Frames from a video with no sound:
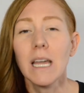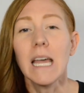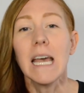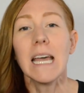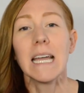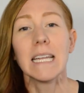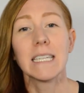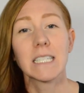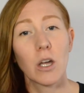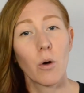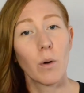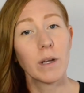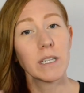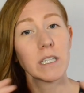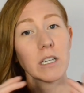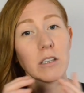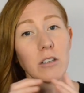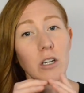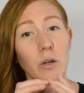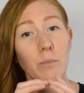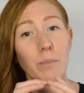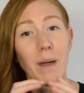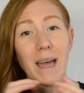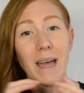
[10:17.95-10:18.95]
it's going to
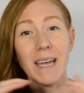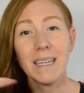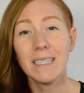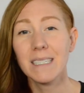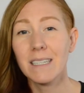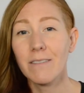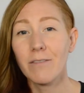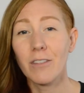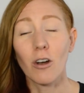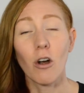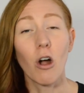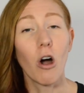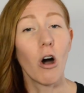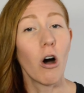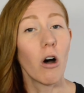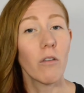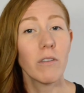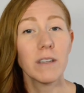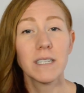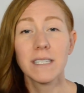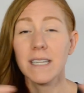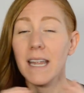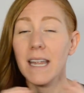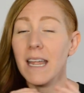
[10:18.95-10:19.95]
look best if they're all
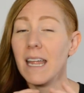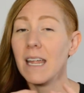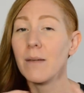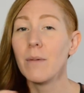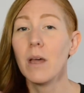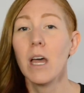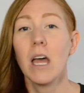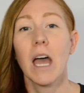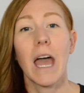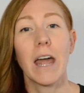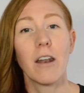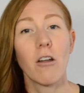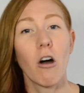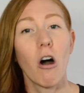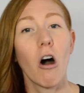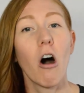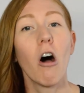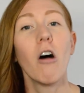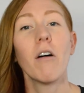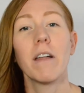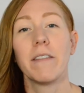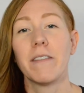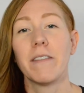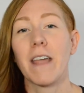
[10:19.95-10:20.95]
the same and
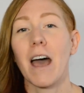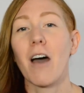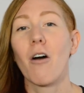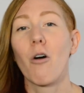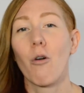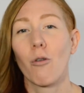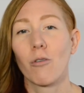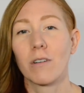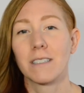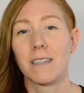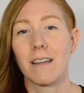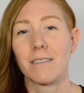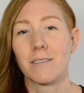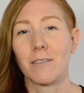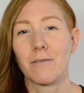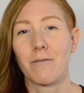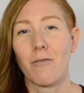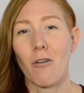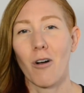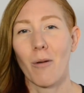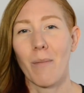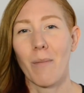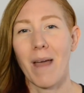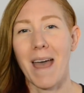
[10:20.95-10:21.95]
all in that horizontal
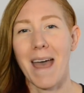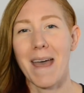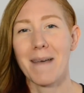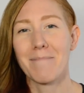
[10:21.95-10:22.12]
format.